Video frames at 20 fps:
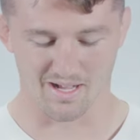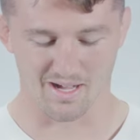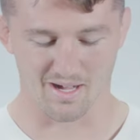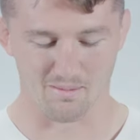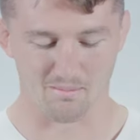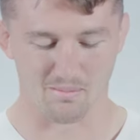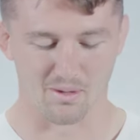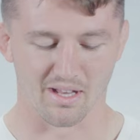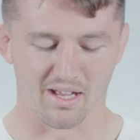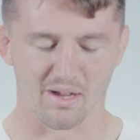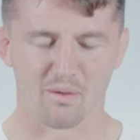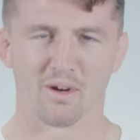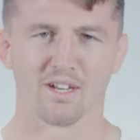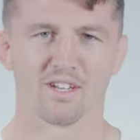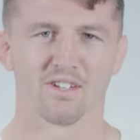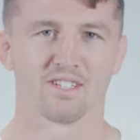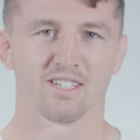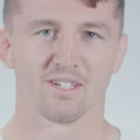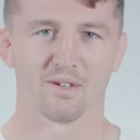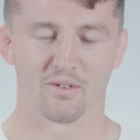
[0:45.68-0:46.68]
But like when
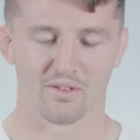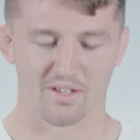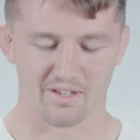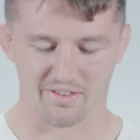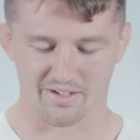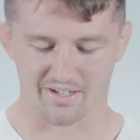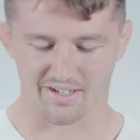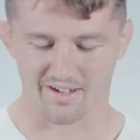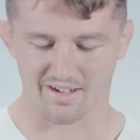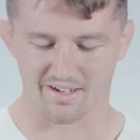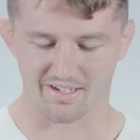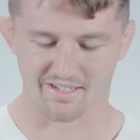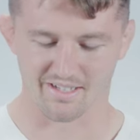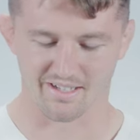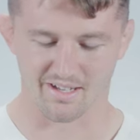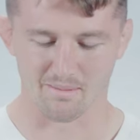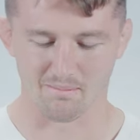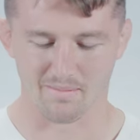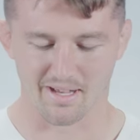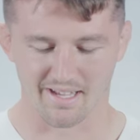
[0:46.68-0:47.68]
you see all the other guys and
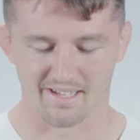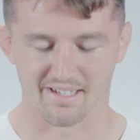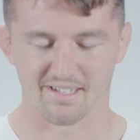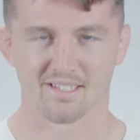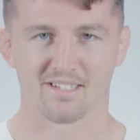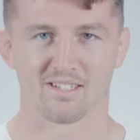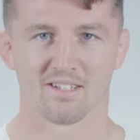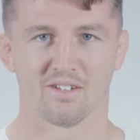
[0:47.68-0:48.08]
like mates,